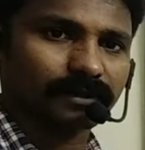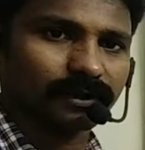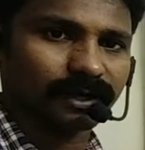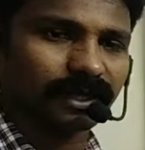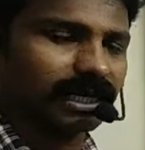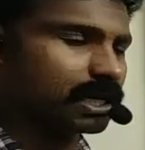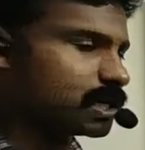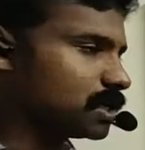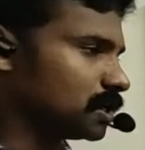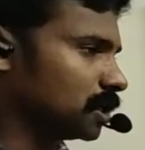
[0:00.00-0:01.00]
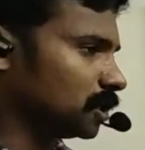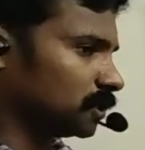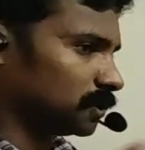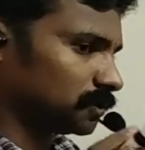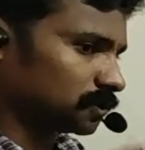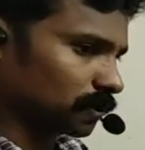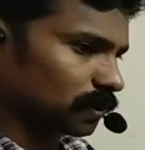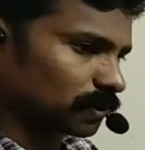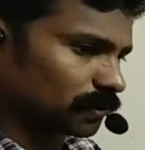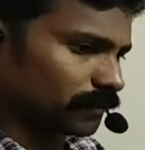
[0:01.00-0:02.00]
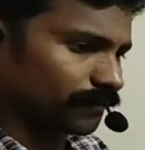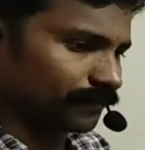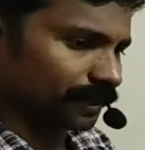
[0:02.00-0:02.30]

Okay. So,